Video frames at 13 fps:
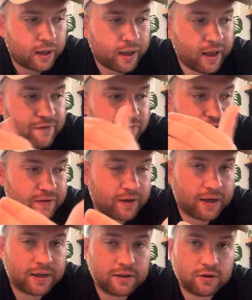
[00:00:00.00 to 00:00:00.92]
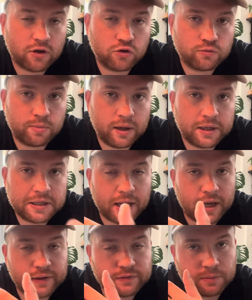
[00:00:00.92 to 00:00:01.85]
Every day that goes by, you
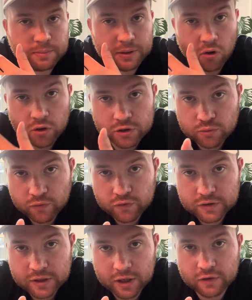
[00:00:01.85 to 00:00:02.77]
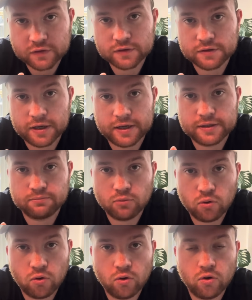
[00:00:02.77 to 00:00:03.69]
have to be honest with yourselves and say it's
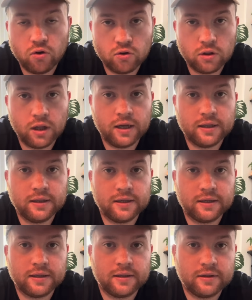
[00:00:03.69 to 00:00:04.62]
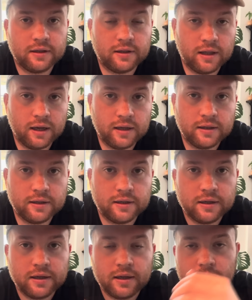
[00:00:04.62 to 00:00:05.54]
more unlikely than likely.
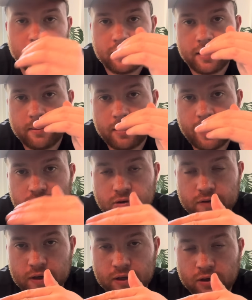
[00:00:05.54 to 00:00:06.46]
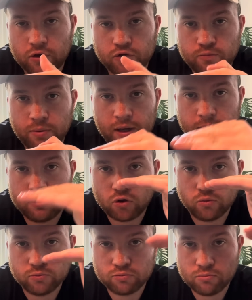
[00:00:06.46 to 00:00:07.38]
Every day that goes by, it
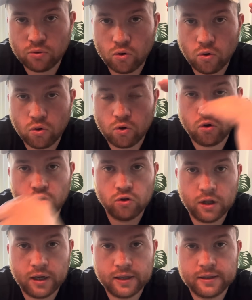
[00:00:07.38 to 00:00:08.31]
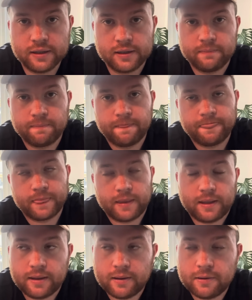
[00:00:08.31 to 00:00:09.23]
becomes more unlikely.
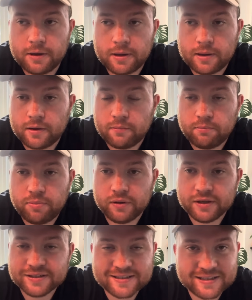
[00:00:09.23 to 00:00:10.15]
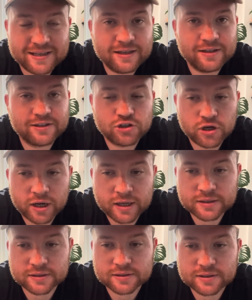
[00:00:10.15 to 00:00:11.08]
But there's still a
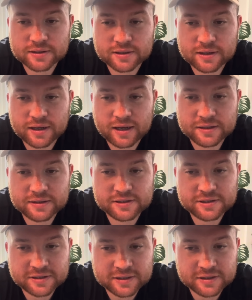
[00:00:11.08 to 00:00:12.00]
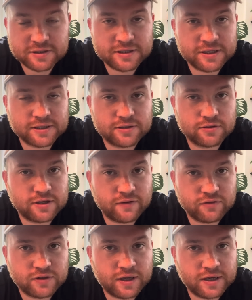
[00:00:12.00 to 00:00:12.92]
chance, and there's still
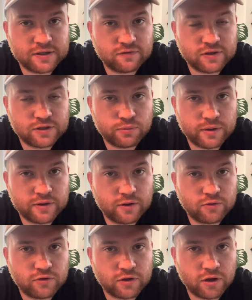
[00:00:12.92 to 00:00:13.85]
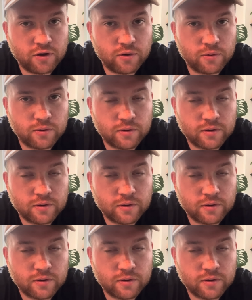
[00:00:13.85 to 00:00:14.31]
6-7 days of this window to go.